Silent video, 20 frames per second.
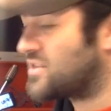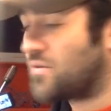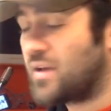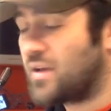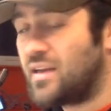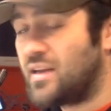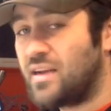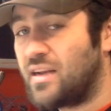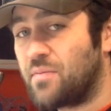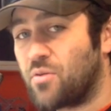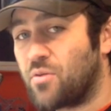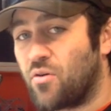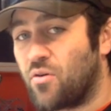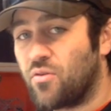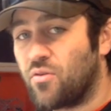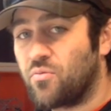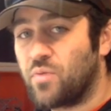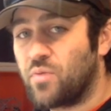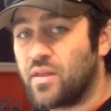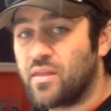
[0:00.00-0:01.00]
so I ended up
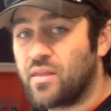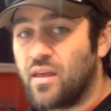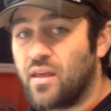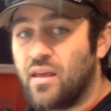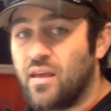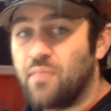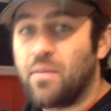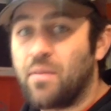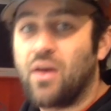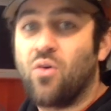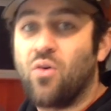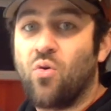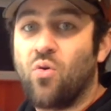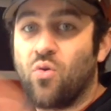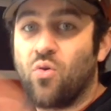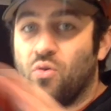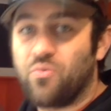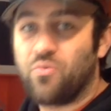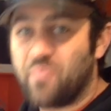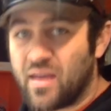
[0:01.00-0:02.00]
going with my
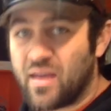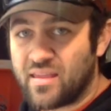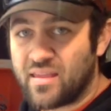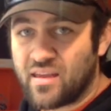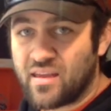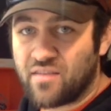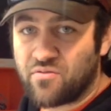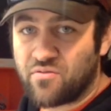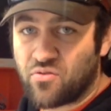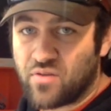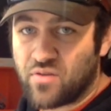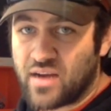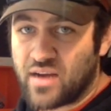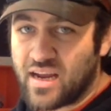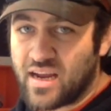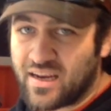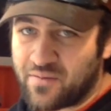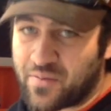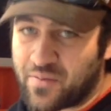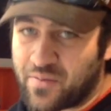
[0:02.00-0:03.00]
old method of creating